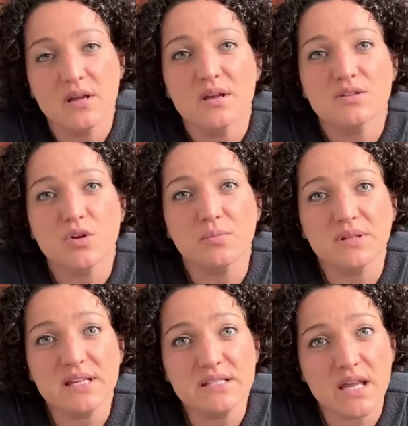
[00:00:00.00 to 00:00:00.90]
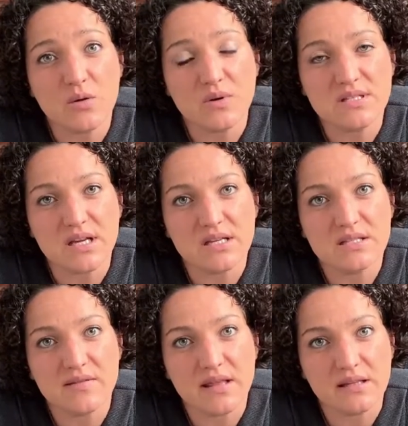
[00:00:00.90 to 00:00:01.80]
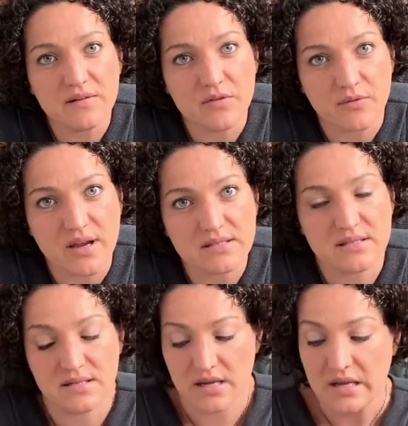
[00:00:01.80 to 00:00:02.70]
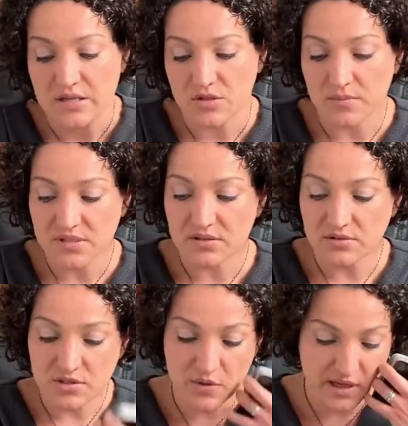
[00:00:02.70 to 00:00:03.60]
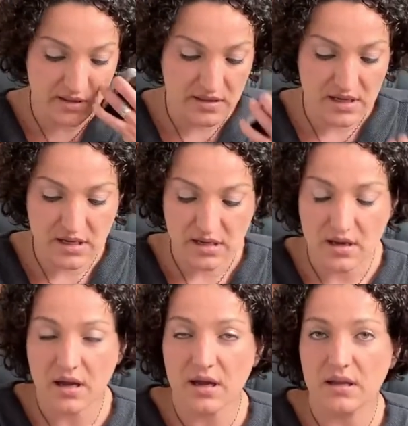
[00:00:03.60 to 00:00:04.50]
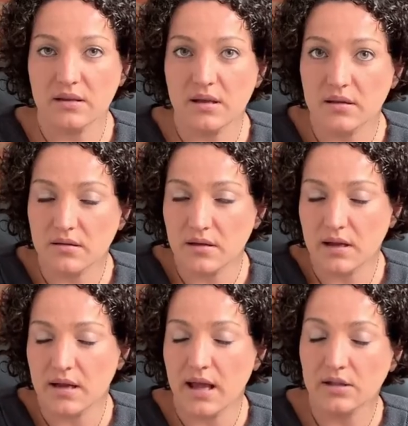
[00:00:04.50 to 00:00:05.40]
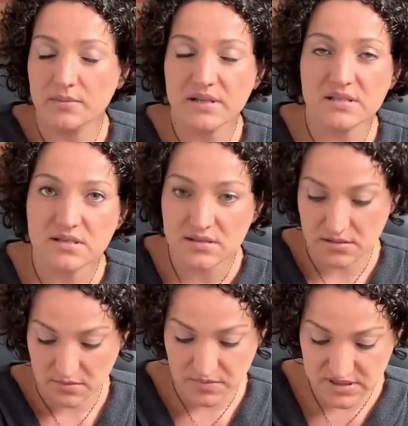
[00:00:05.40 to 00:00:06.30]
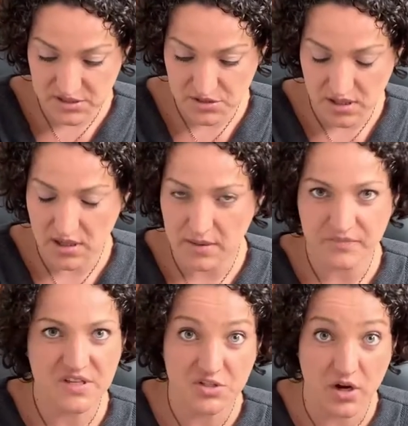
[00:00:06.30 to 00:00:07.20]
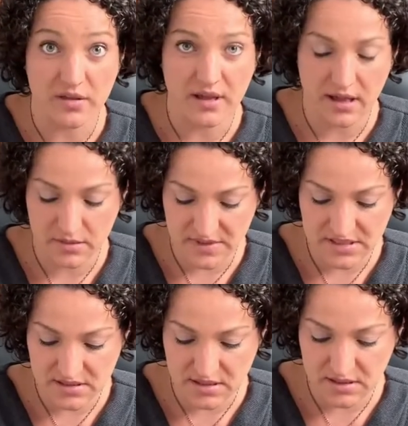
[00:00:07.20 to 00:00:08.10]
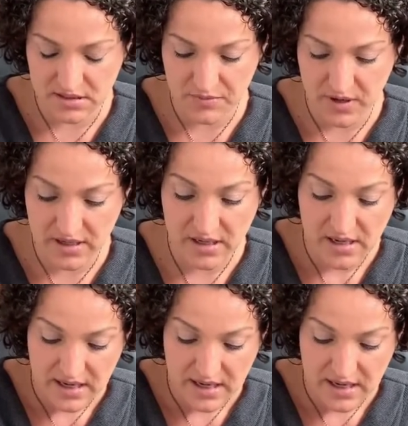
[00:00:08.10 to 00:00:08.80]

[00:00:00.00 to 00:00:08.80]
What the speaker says: So please take what does and then leave the rest. So I'm still doing the elements position. The elements spread.